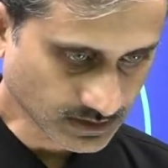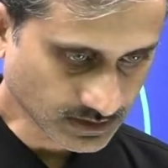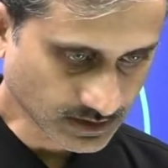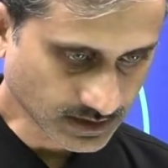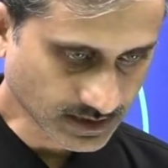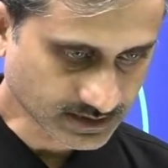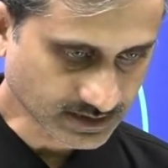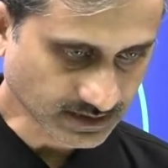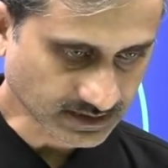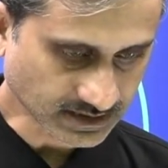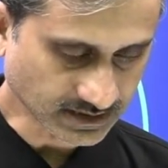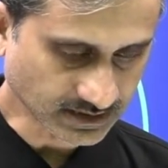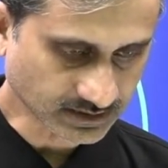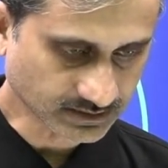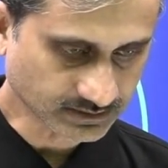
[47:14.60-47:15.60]
Is this
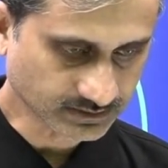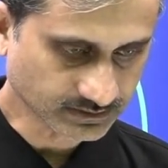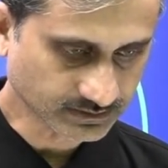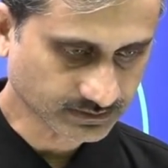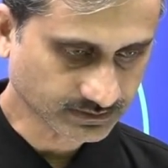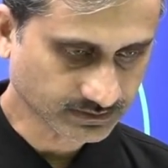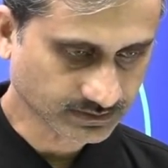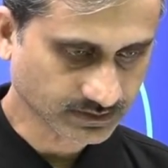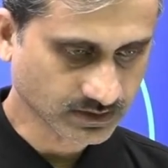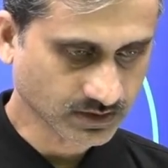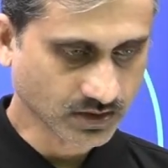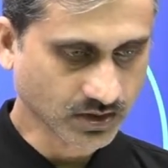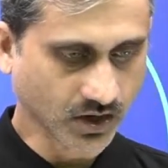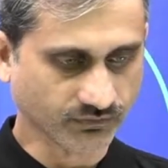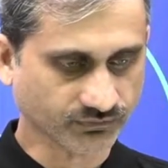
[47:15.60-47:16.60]
clear?
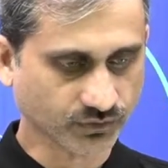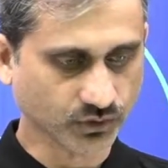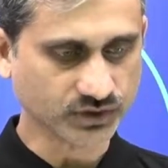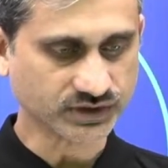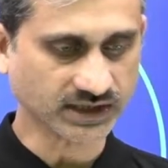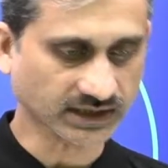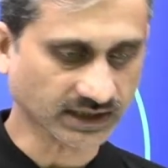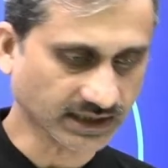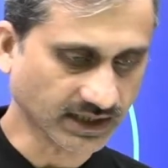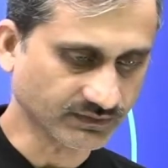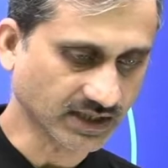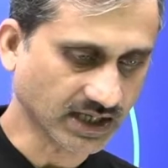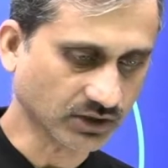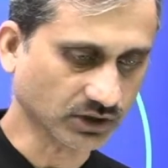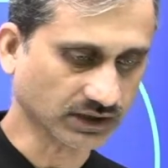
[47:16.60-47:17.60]
Of course, Ananya, we are
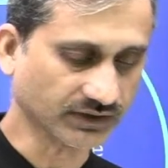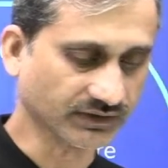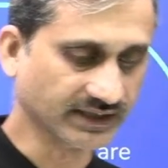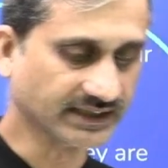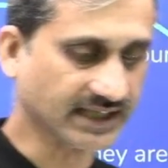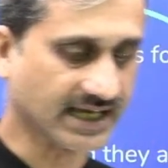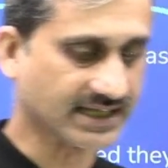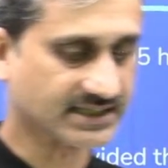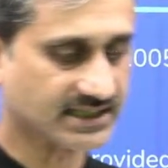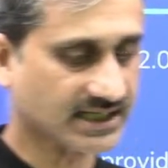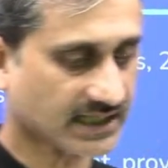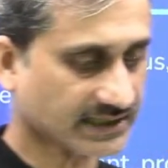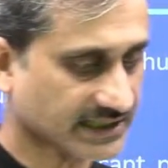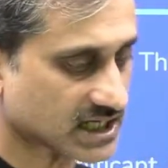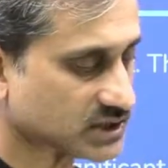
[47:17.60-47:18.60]
going to read the
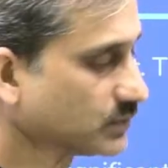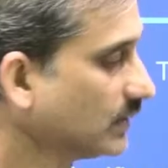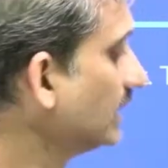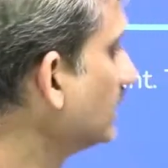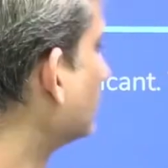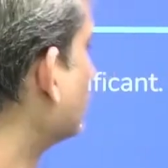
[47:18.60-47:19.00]
NCERT as well.